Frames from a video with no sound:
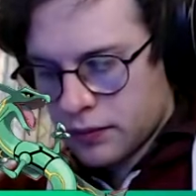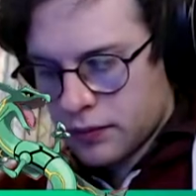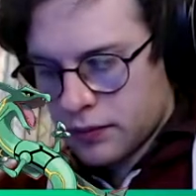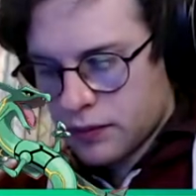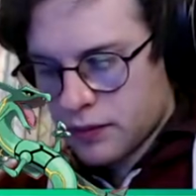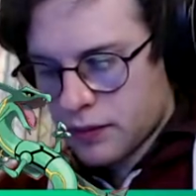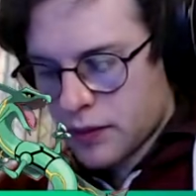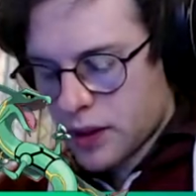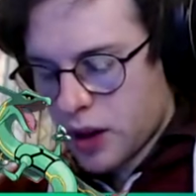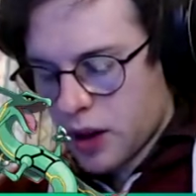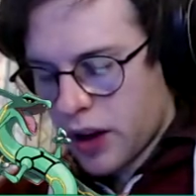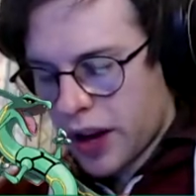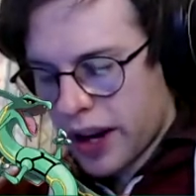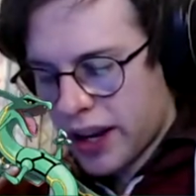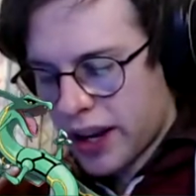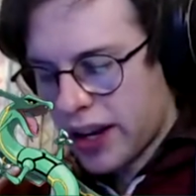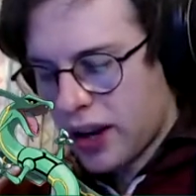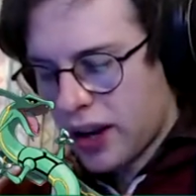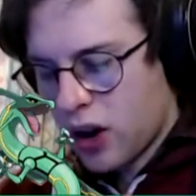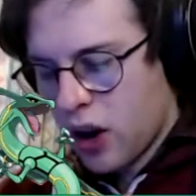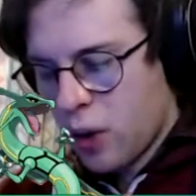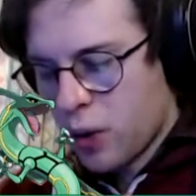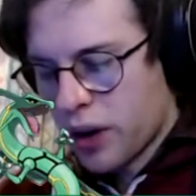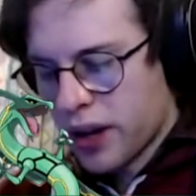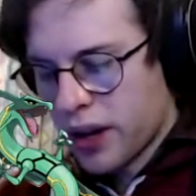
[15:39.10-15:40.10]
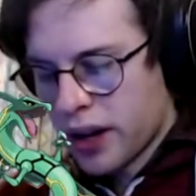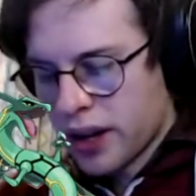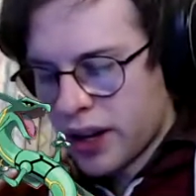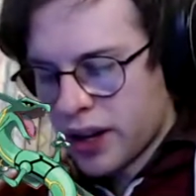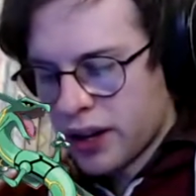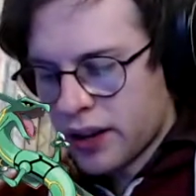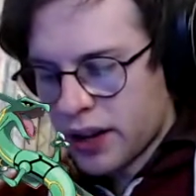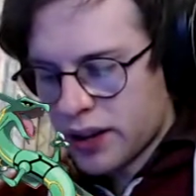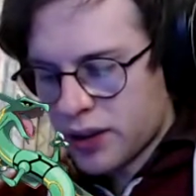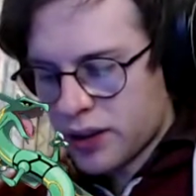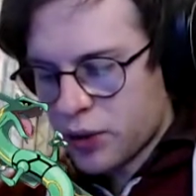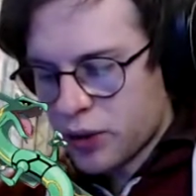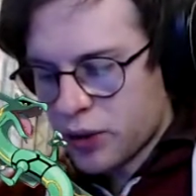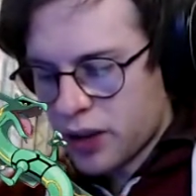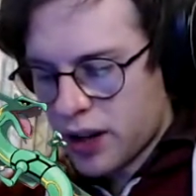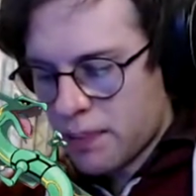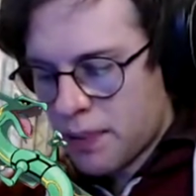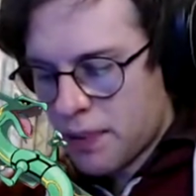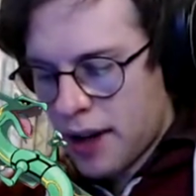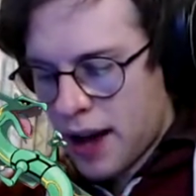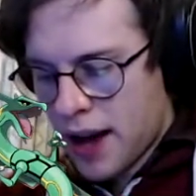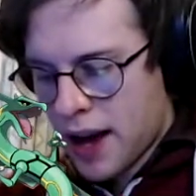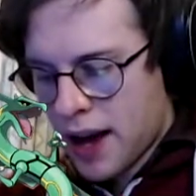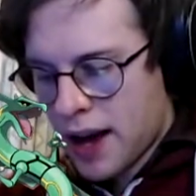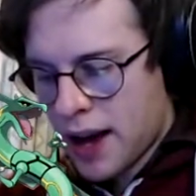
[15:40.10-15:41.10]
Alright, he got one in. That's really
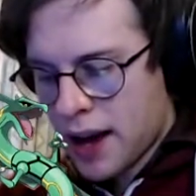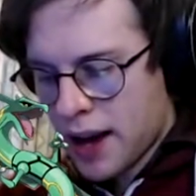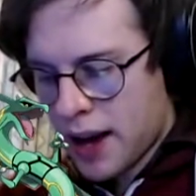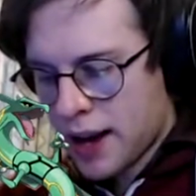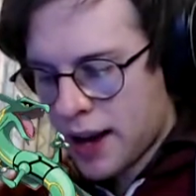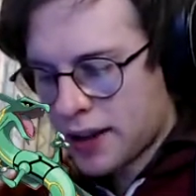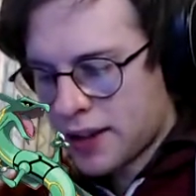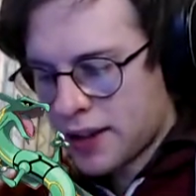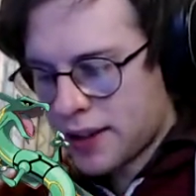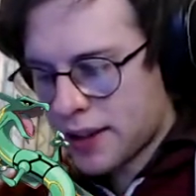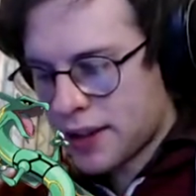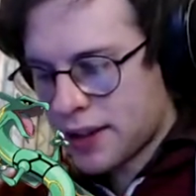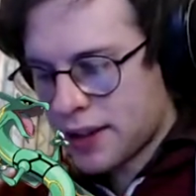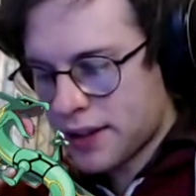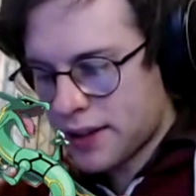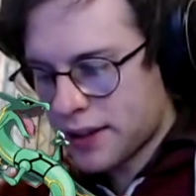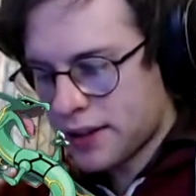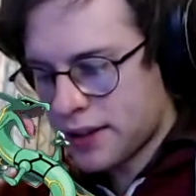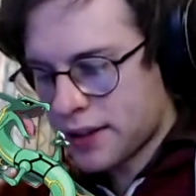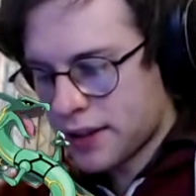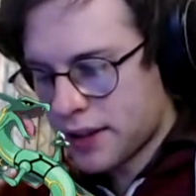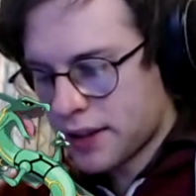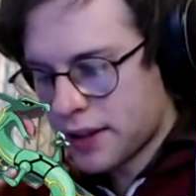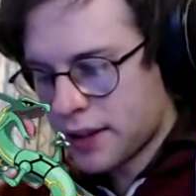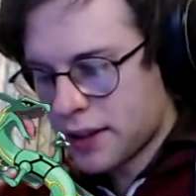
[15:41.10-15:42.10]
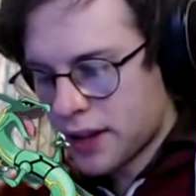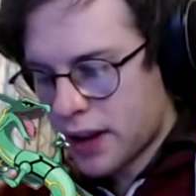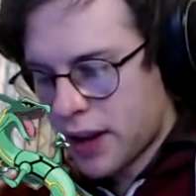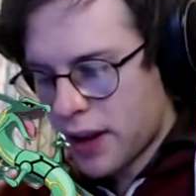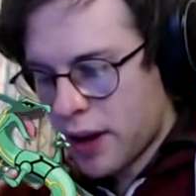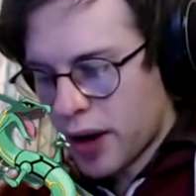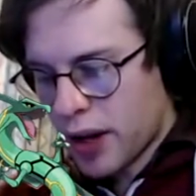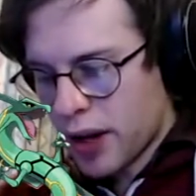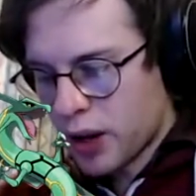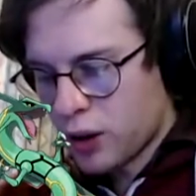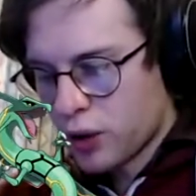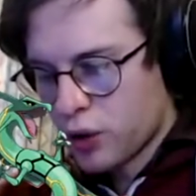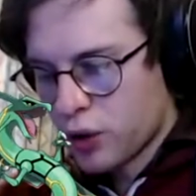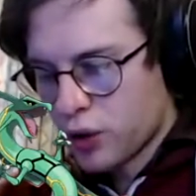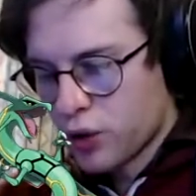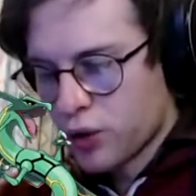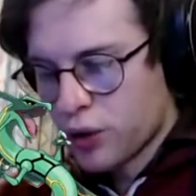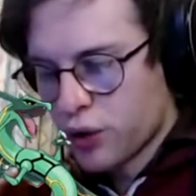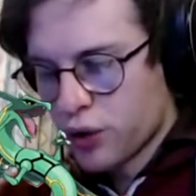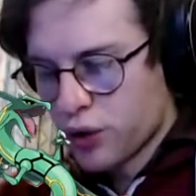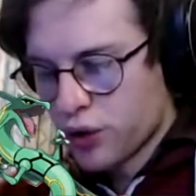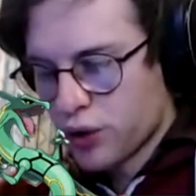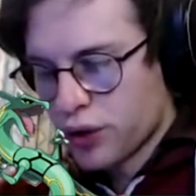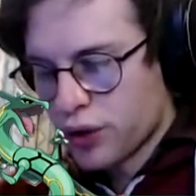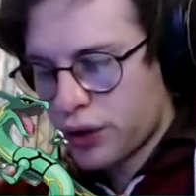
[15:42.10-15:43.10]
bad. Now I
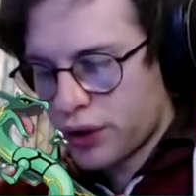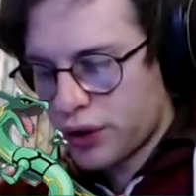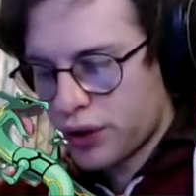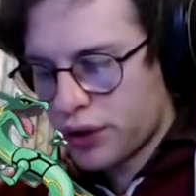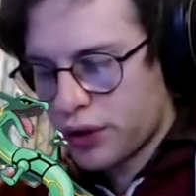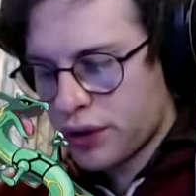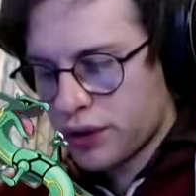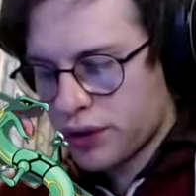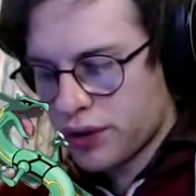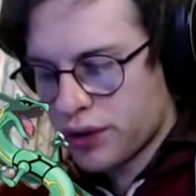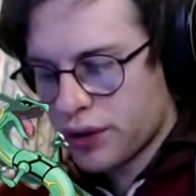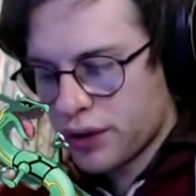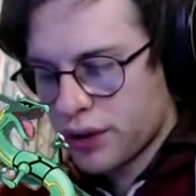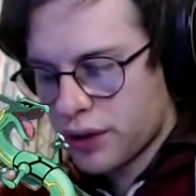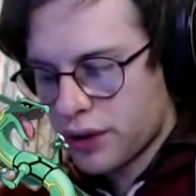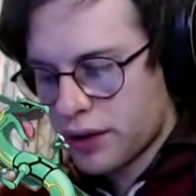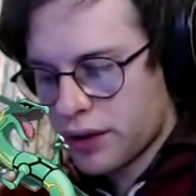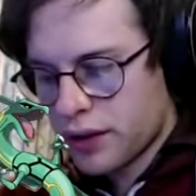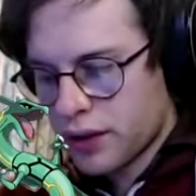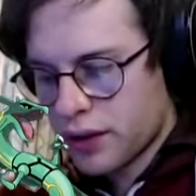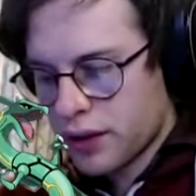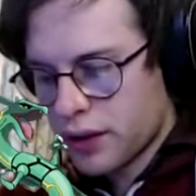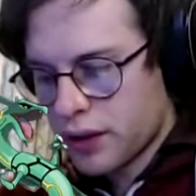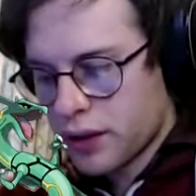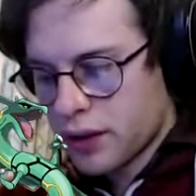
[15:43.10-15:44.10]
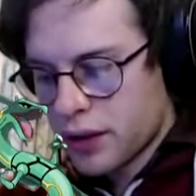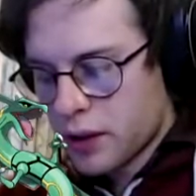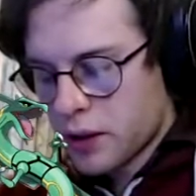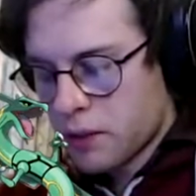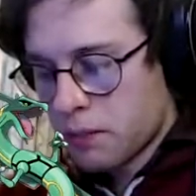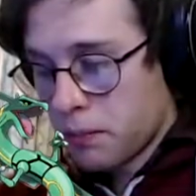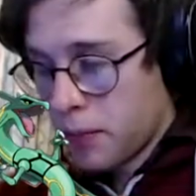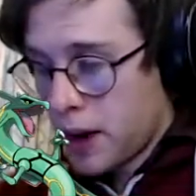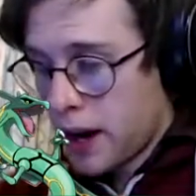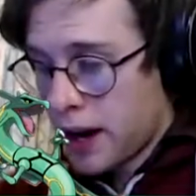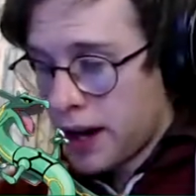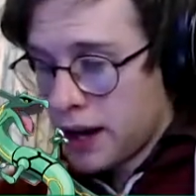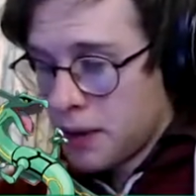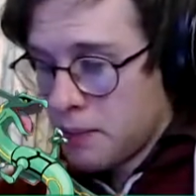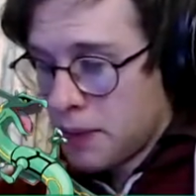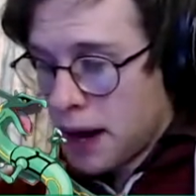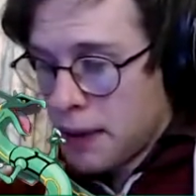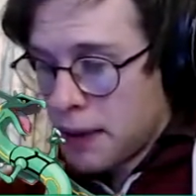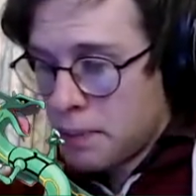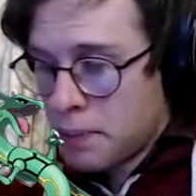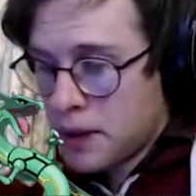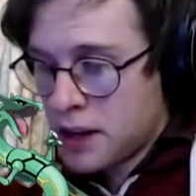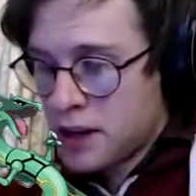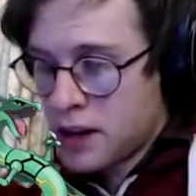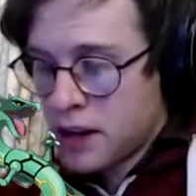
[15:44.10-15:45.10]
lose. But he might be an
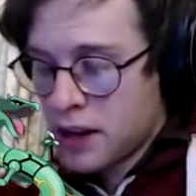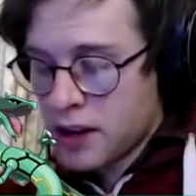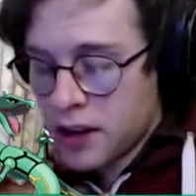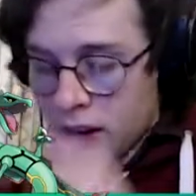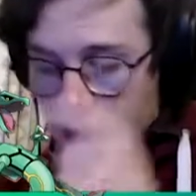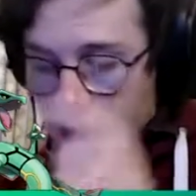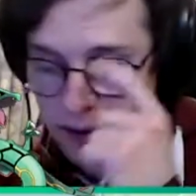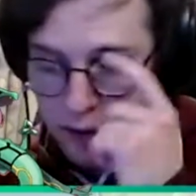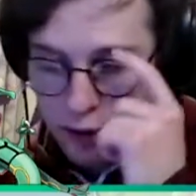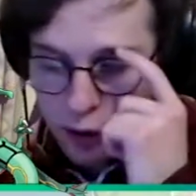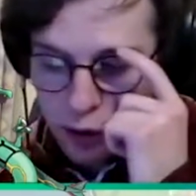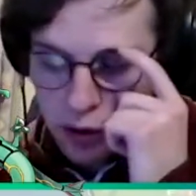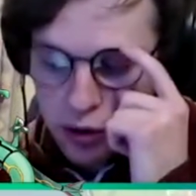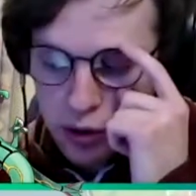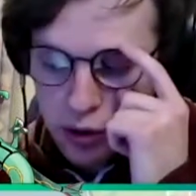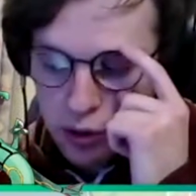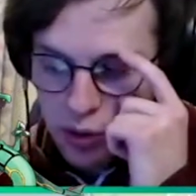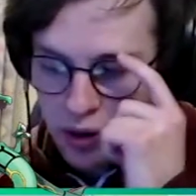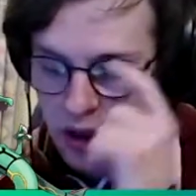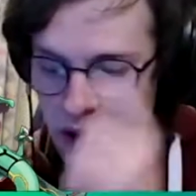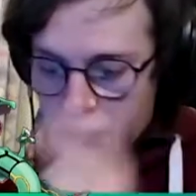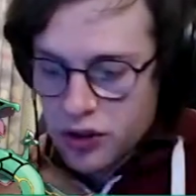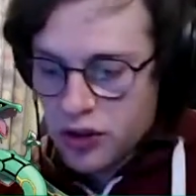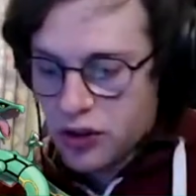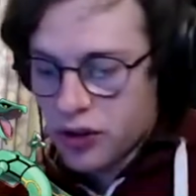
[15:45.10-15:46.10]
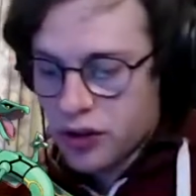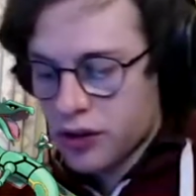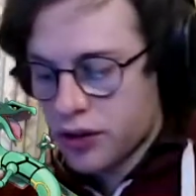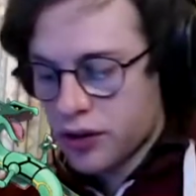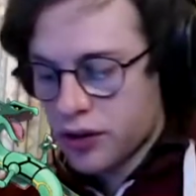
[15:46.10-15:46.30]
idiot and throw Stone Edge.